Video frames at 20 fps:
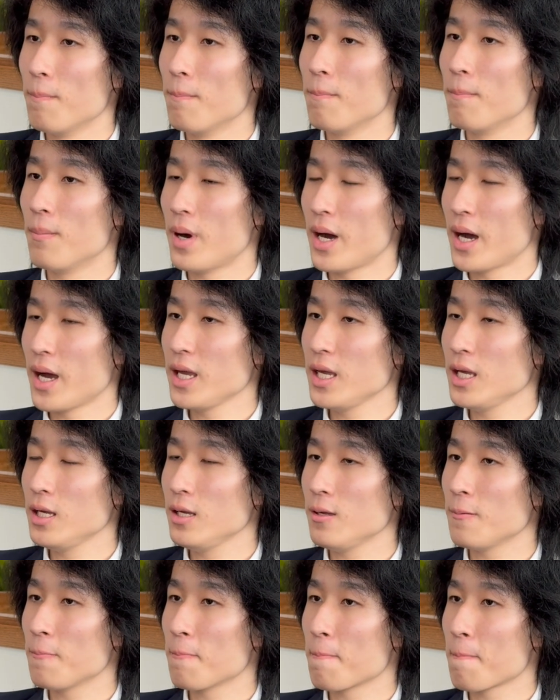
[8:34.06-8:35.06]

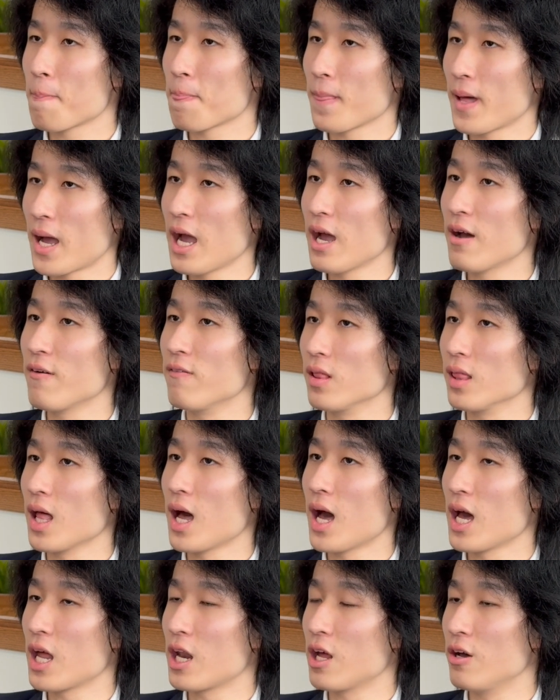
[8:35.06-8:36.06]
I have a
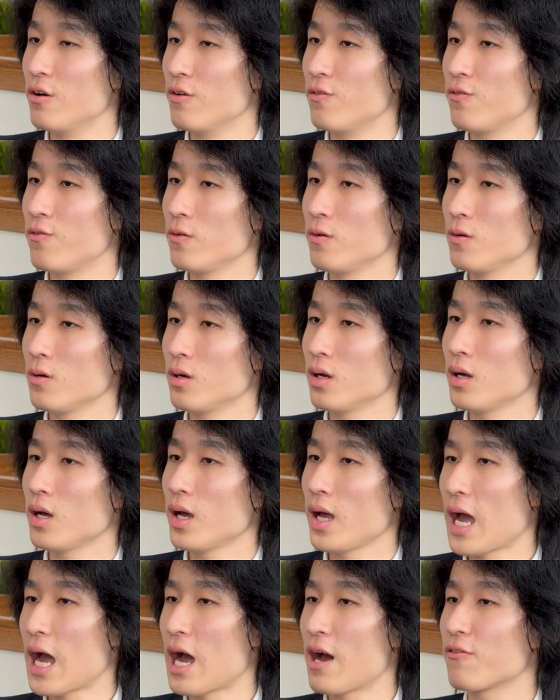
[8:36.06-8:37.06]
lot of
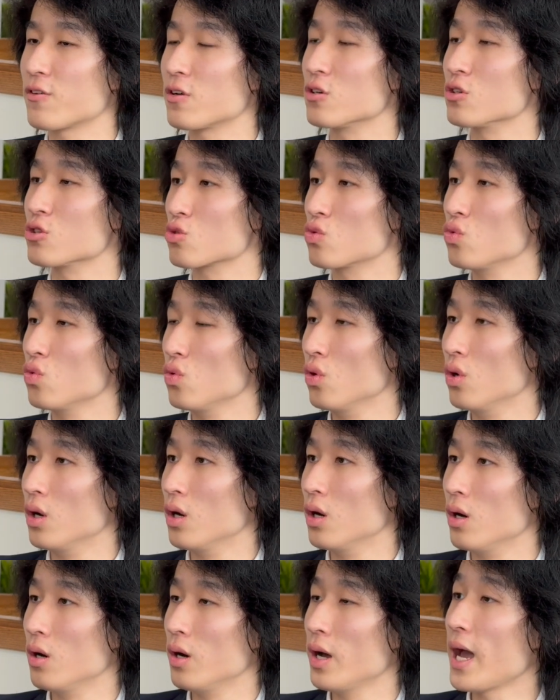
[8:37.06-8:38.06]

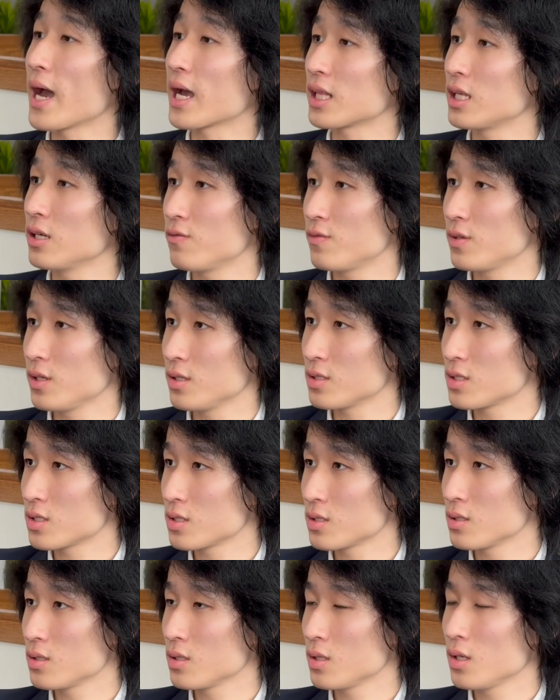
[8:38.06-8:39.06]
after-school
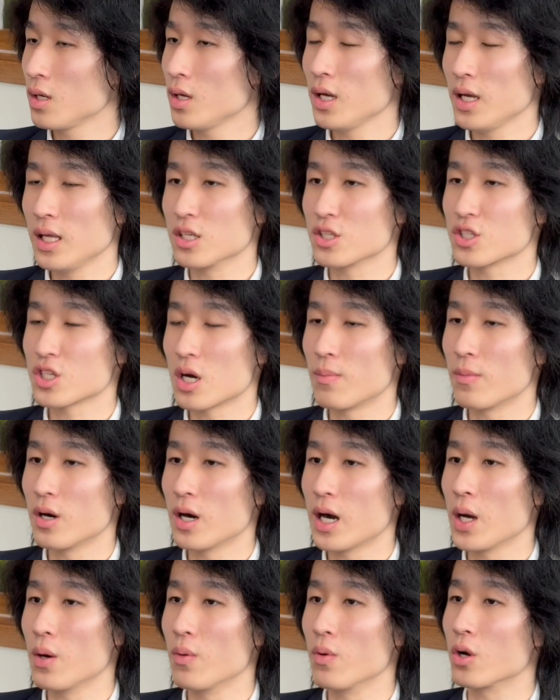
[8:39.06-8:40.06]
activities. In the summer,
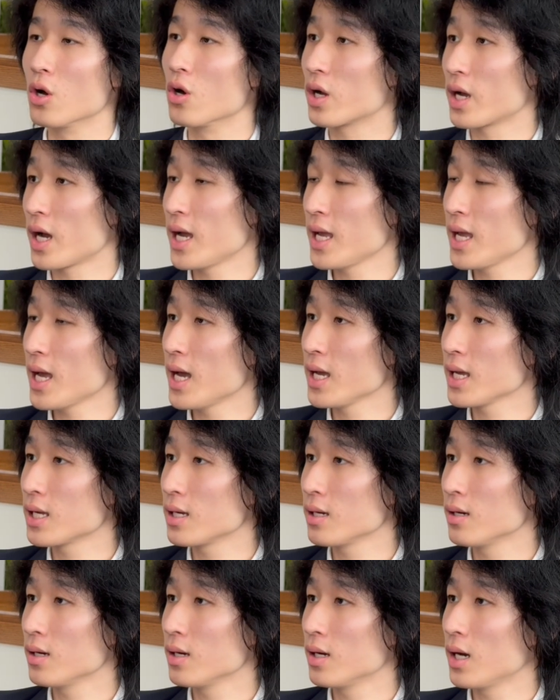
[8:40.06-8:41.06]
I will go
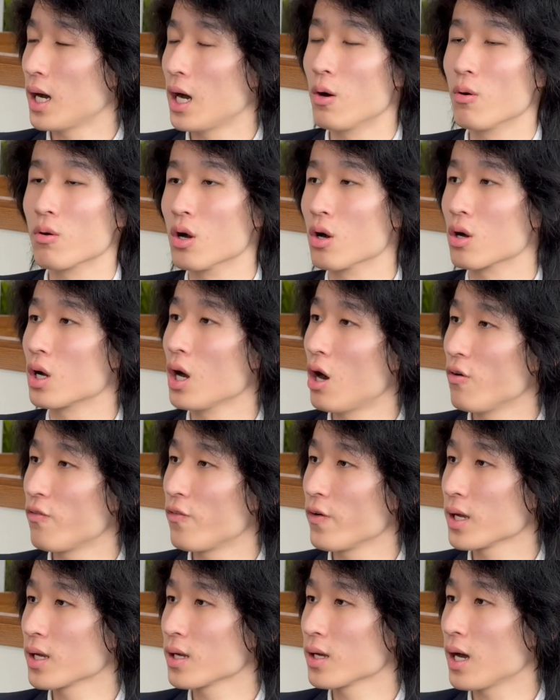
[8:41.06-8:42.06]
kayak, I will go
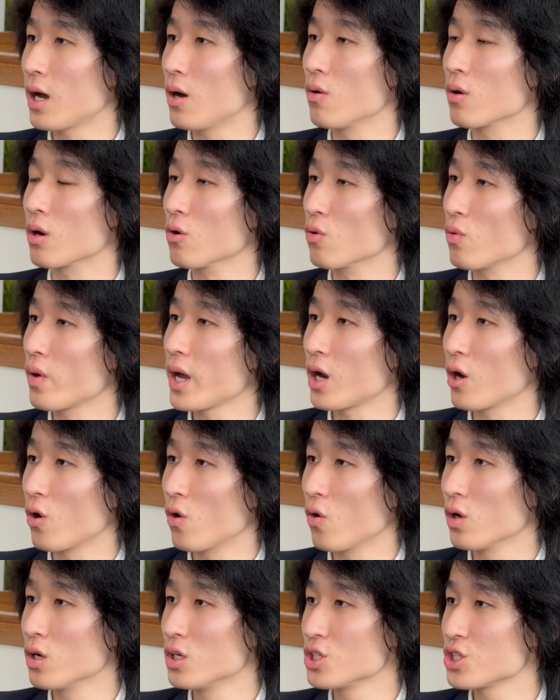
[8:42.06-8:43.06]
golfing, I will go ride a
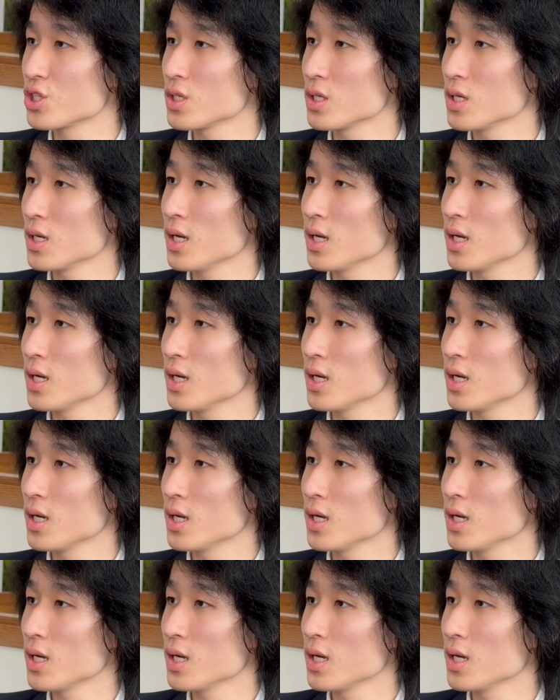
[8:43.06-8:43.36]
horse.